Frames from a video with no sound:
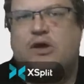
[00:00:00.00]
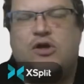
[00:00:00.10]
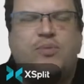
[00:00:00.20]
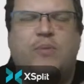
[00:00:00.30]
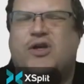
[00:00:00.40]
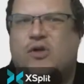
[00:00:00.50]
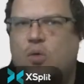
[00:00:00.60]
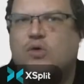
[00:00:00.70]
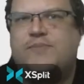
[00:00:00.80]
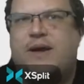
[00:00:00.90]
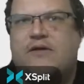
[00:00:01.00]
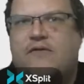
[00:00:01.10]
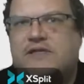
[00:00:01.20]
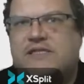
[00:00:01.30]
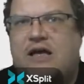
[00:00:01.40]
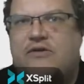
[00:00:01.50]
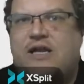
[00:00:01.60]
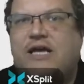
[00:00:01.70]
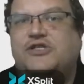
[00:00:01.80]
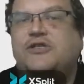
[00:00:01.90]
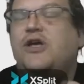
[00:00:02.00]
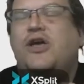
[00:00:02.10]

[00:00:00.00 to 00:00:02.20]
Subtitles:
You're probably going to automate a lot of this calculation.